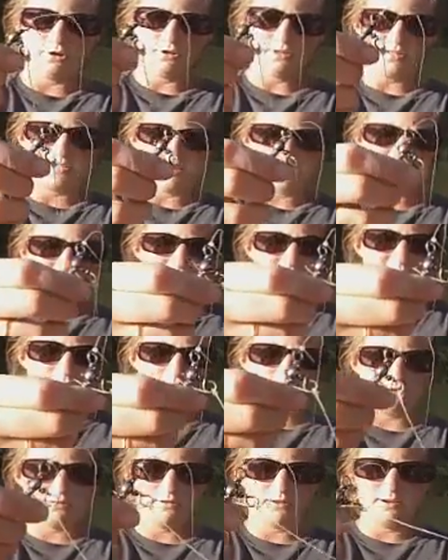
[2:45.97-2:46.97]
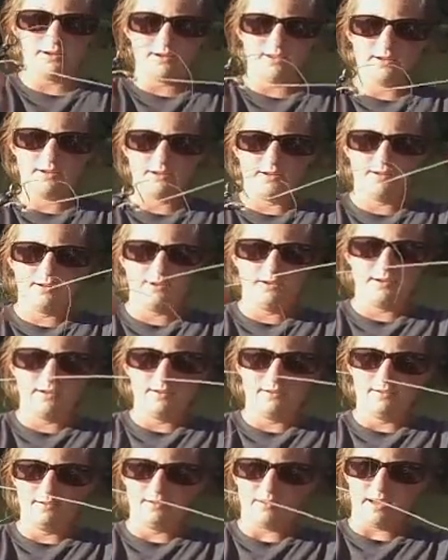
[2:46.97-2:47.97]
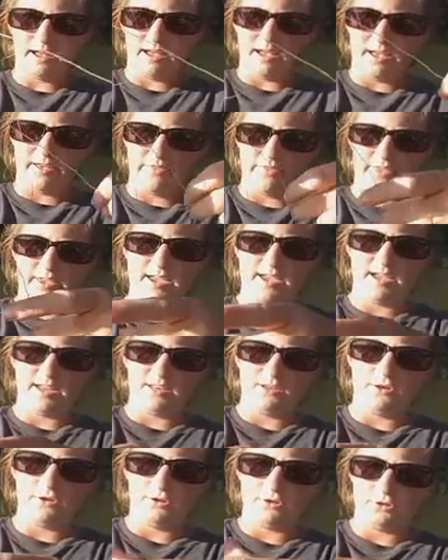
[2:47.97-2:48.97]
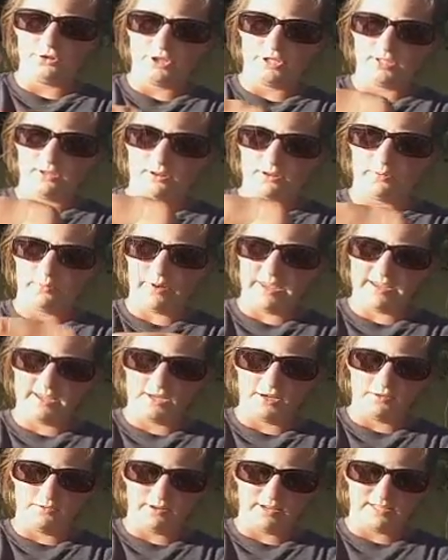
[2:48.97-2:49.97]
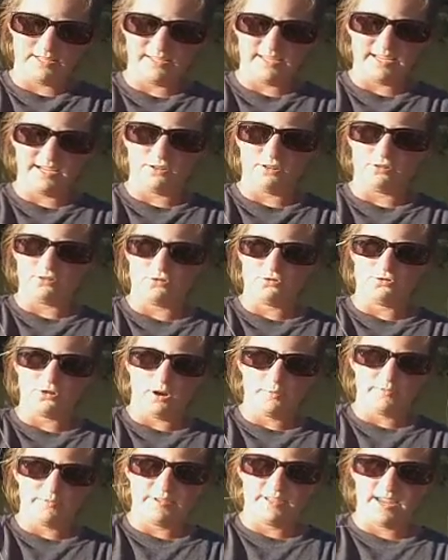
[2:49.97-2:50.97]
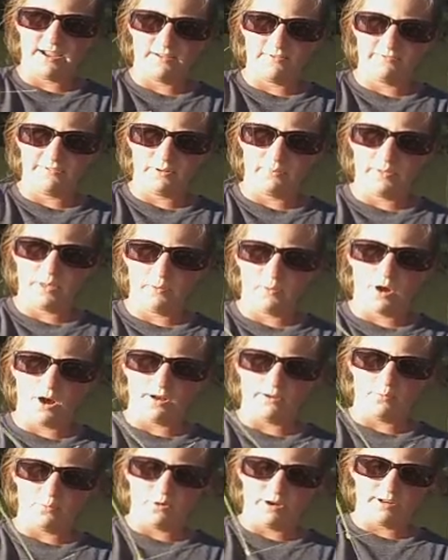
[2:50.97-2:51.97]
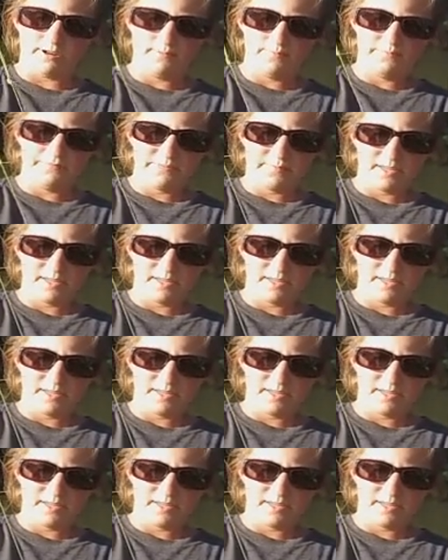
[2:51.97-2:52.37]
hook down here, and then you're just going to make you a sinker drop down from the bottom one.